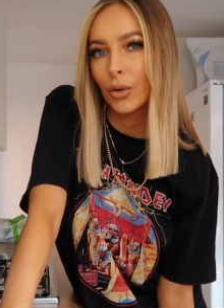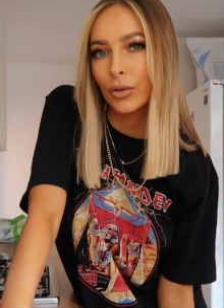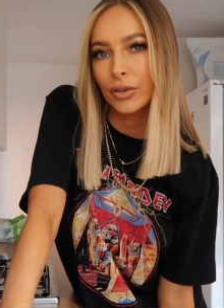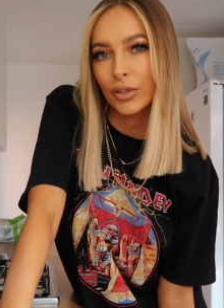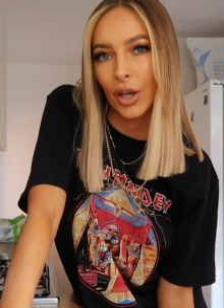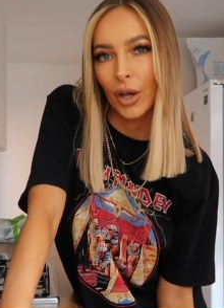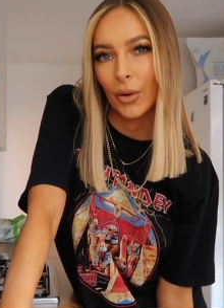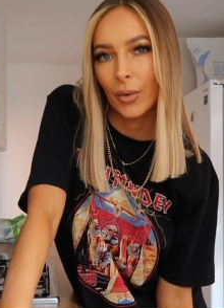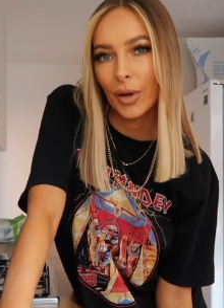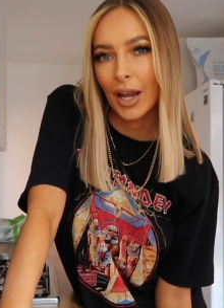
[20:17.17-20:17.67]

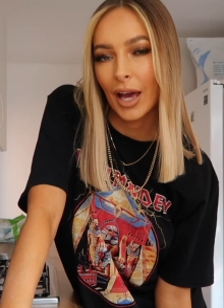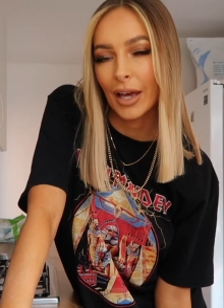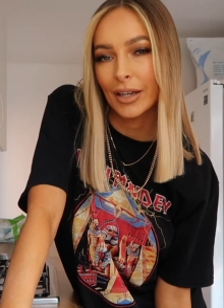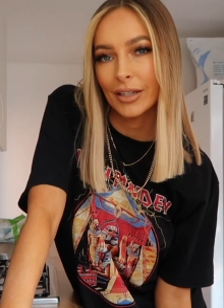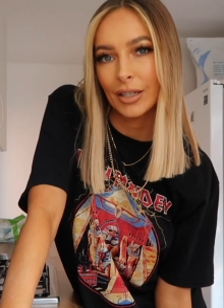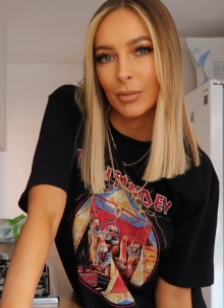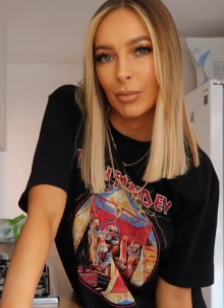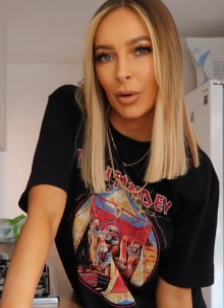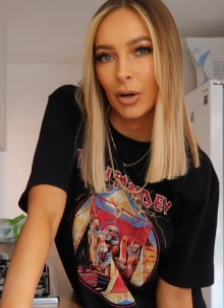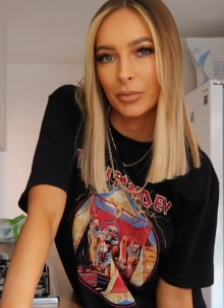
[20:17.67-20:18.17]
Also, when
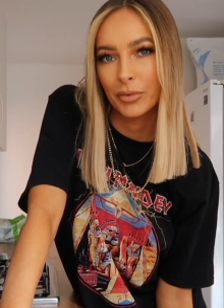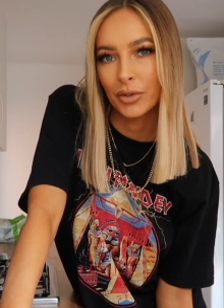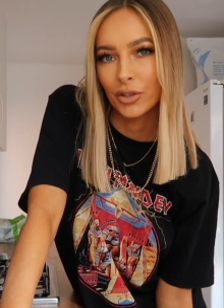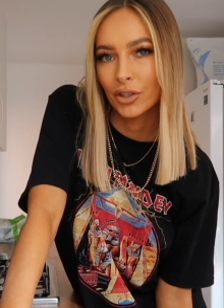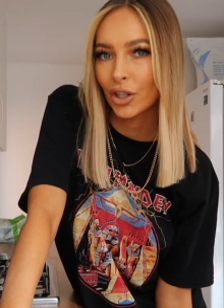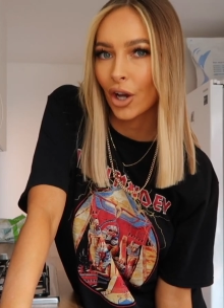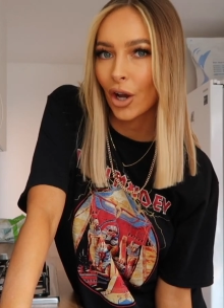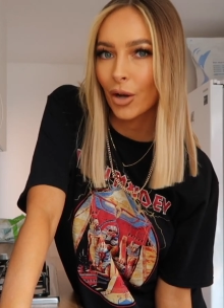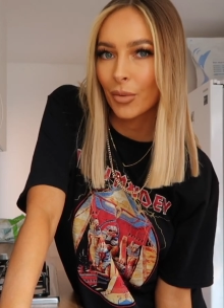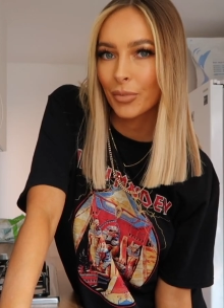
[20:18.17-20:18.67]
Andy popped the
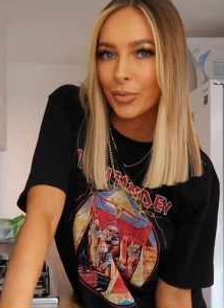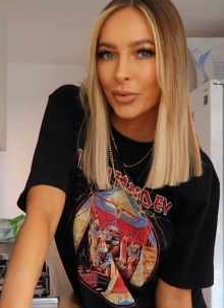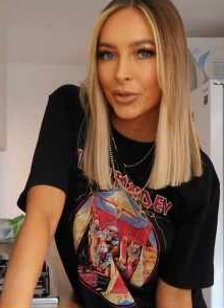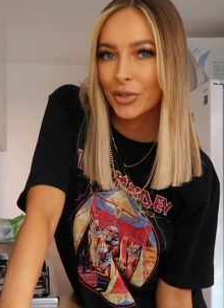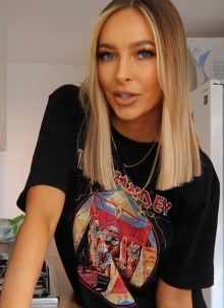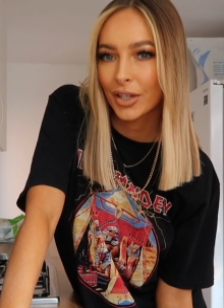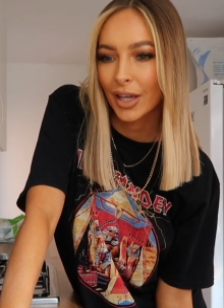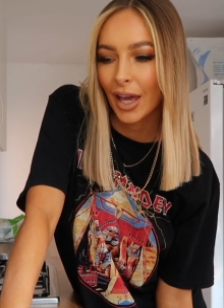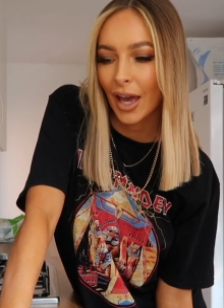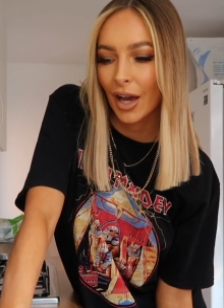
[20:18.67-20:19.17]

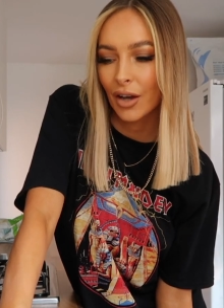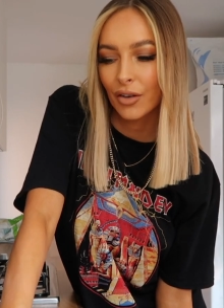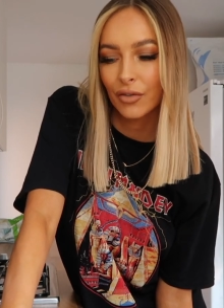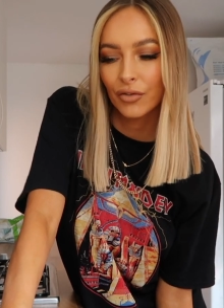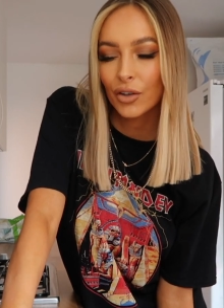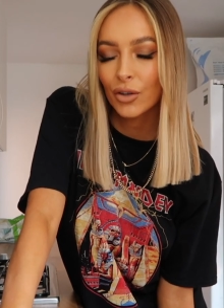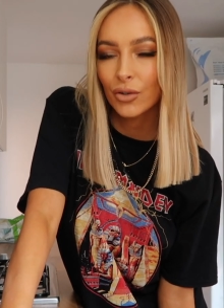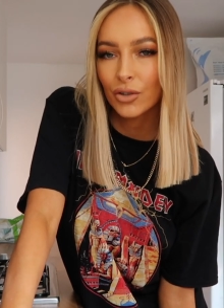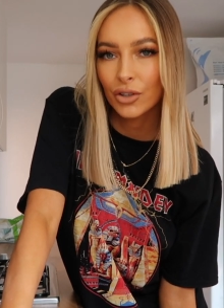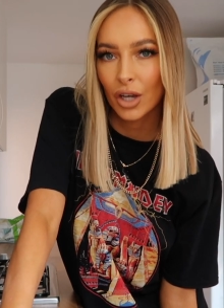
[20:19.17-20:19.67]
shops to get our
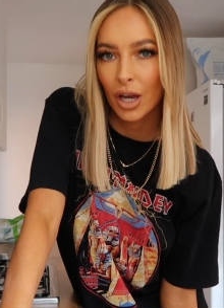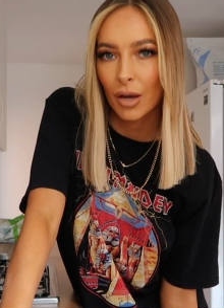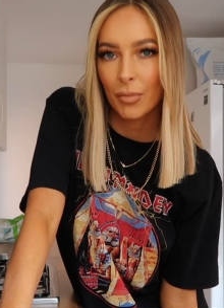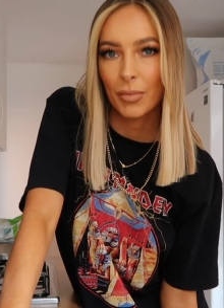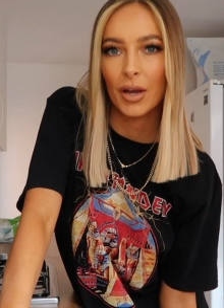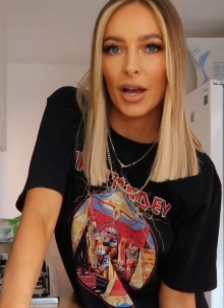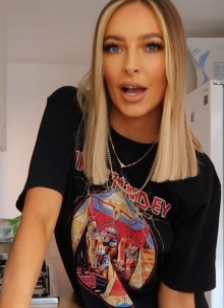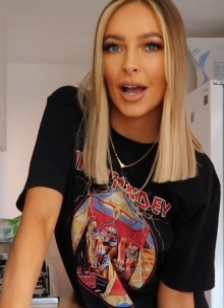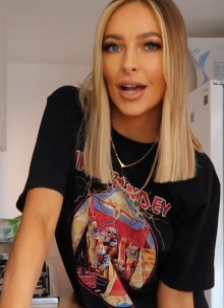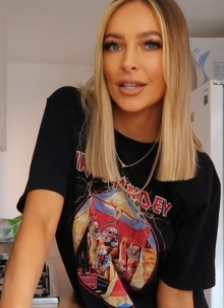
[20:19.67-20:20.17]
food
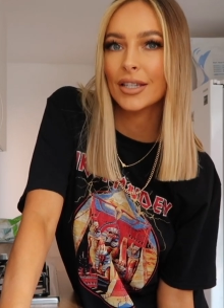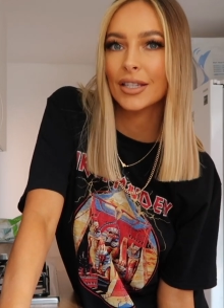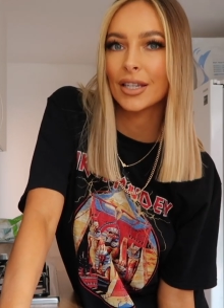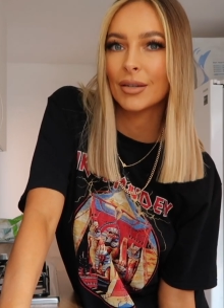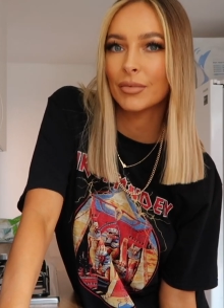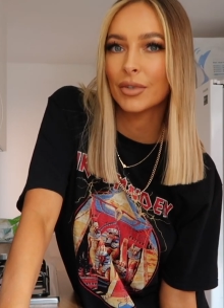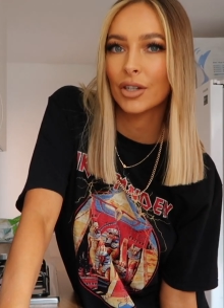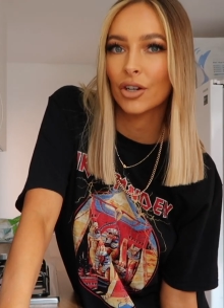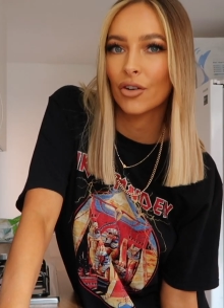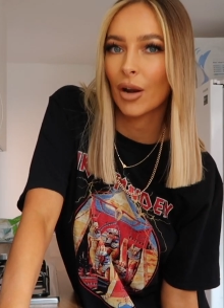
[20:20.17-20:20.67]
shop, I asked
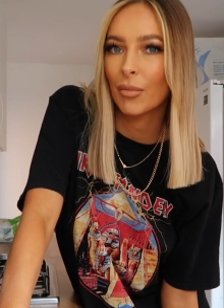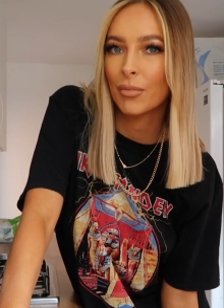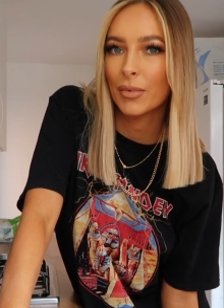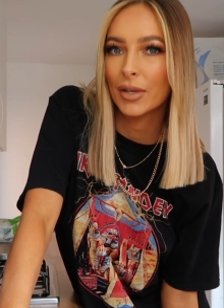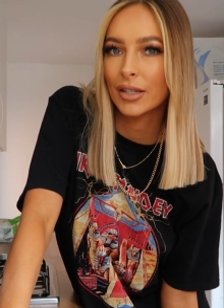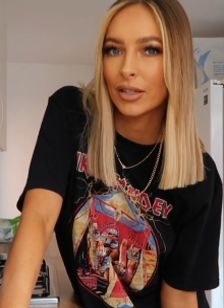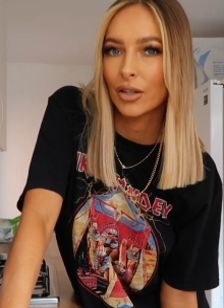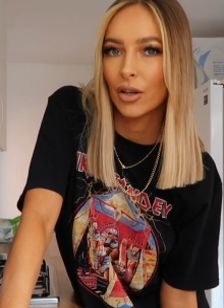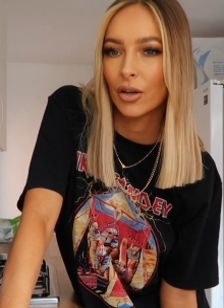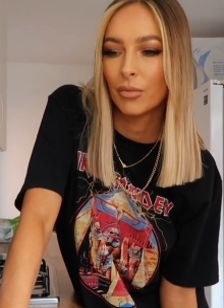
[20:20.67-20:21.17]
him to grab
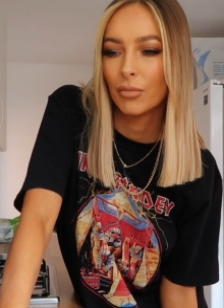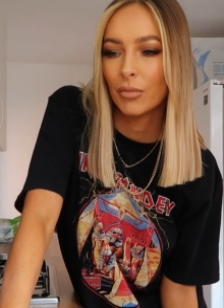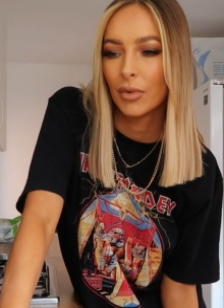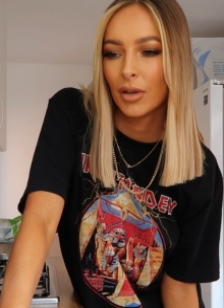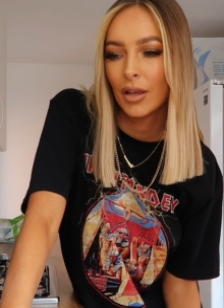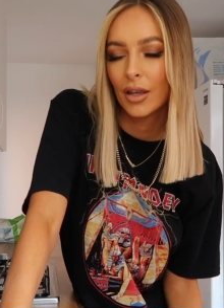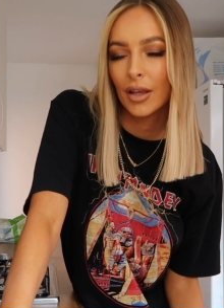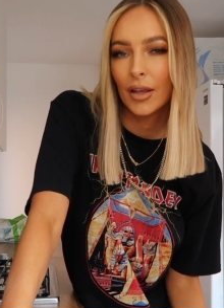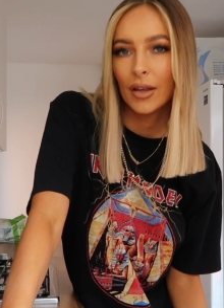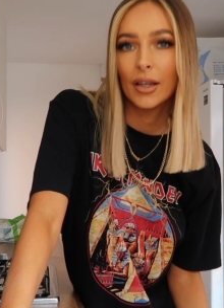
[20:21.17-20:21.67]
me
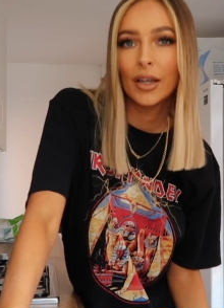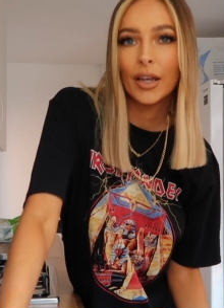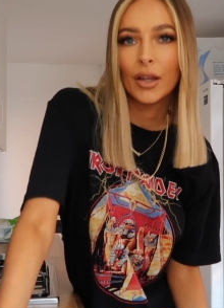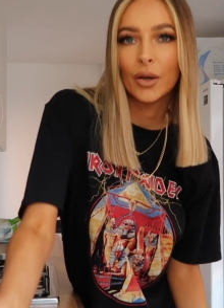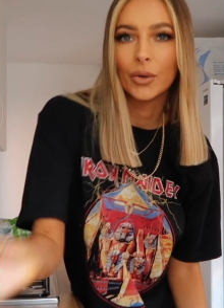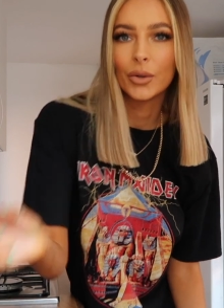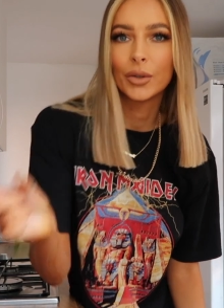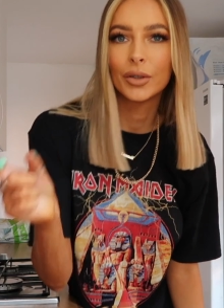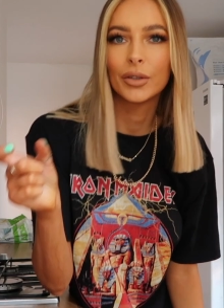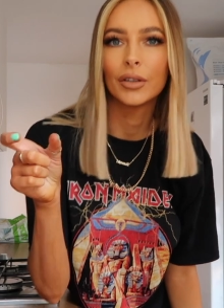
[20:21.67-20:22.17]
some
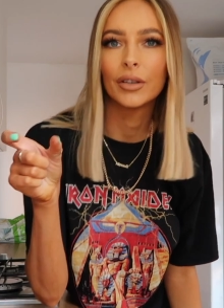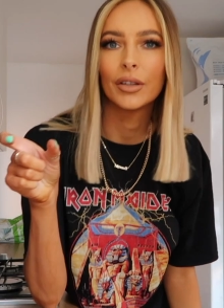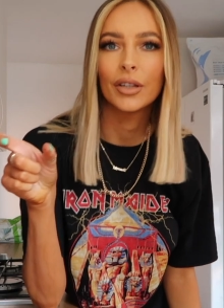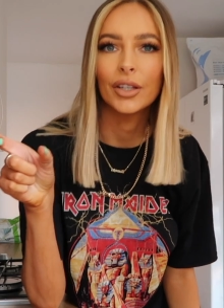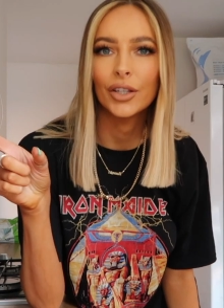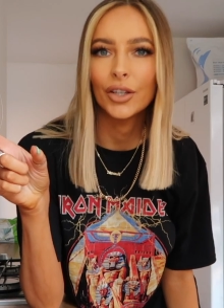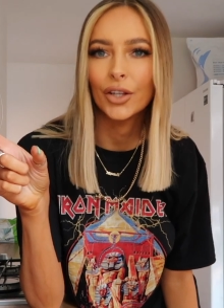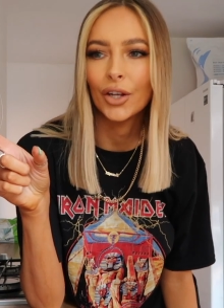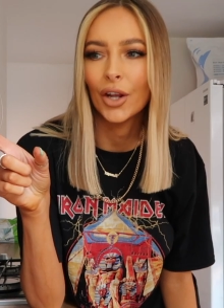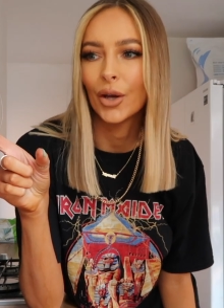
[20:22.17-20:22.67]
little,
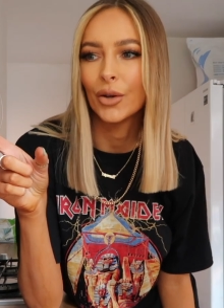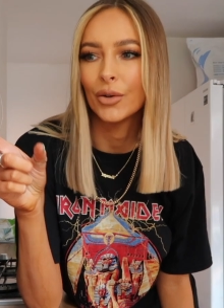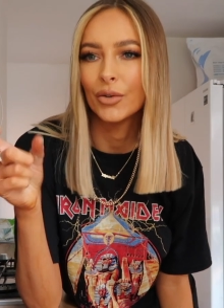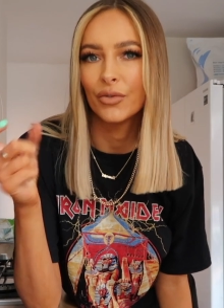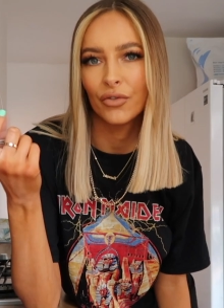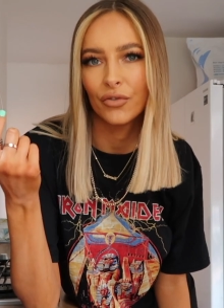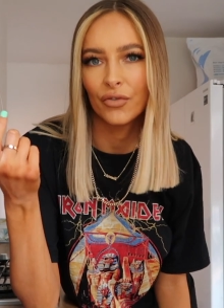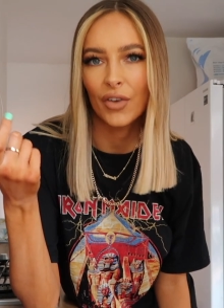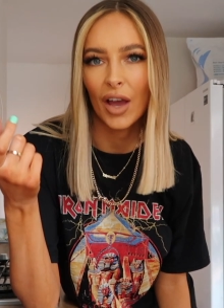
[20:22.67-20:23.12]
you know,